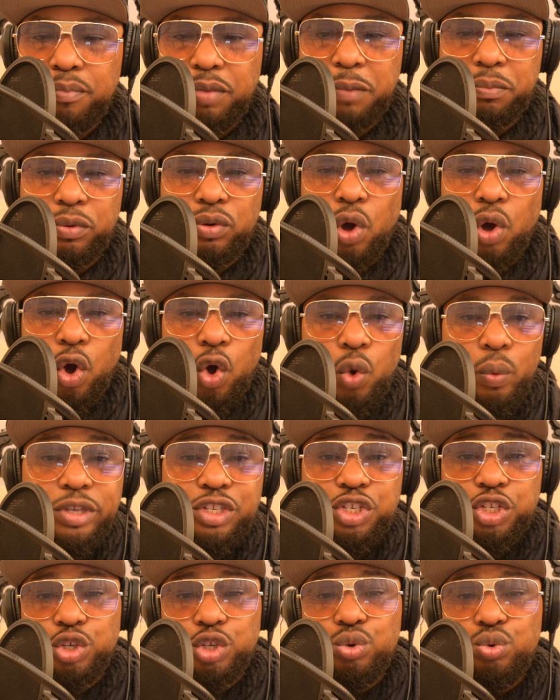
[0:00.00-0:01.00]
People
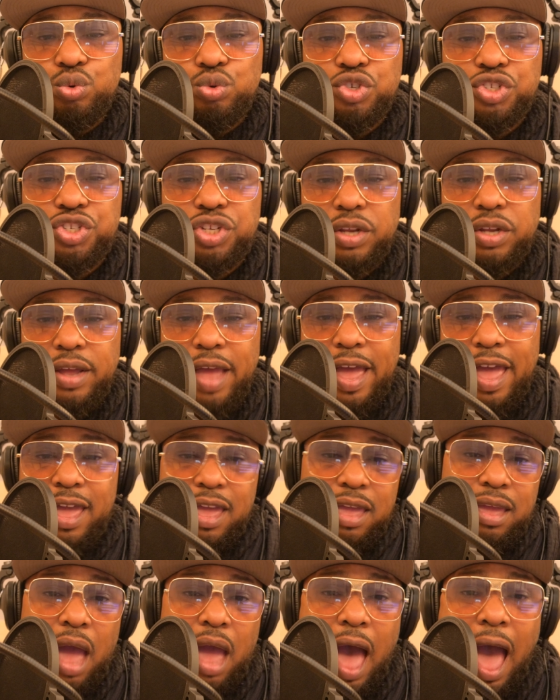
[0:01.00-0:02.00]
always use,
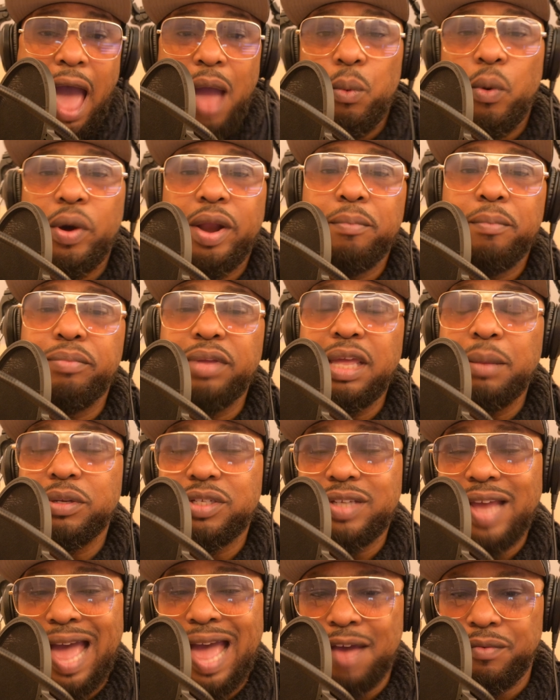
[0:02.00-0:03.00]
hey, I want to be
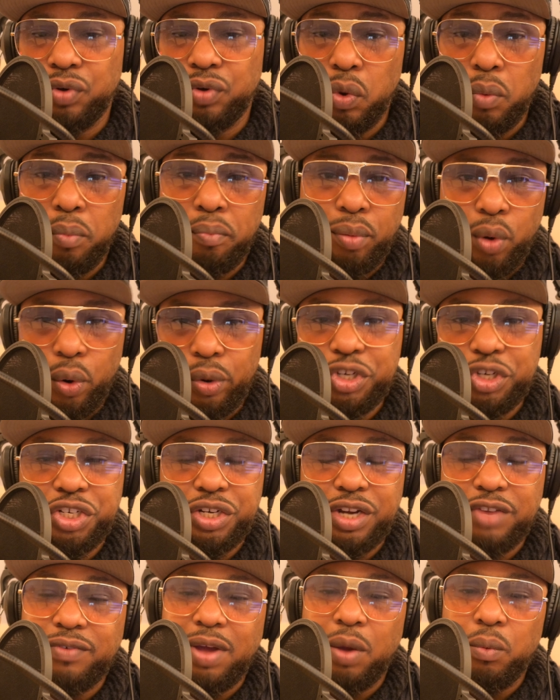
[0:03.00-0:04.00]
able to have an
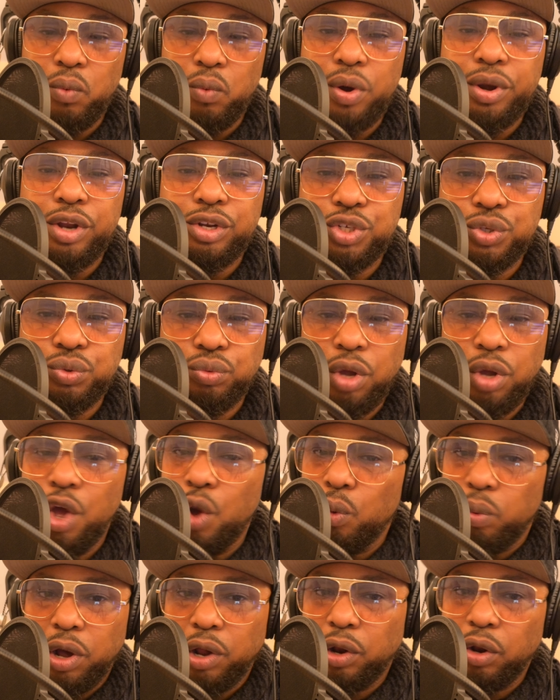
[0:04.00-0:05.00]
abortion if I wanted to.
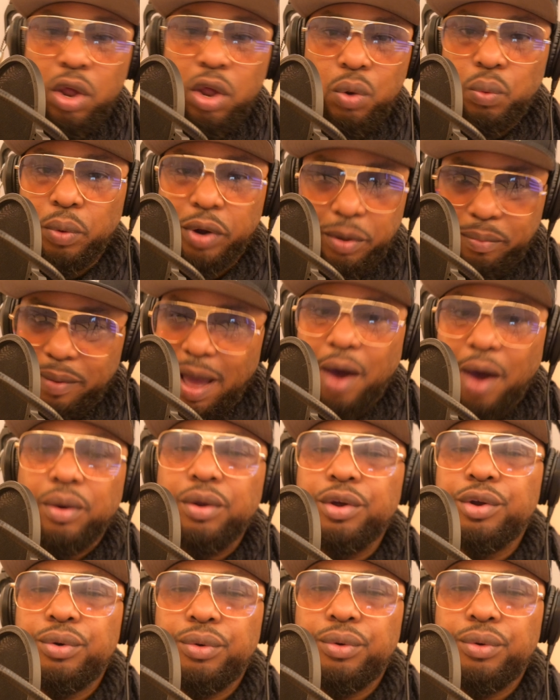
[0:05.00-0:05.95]
Well, what about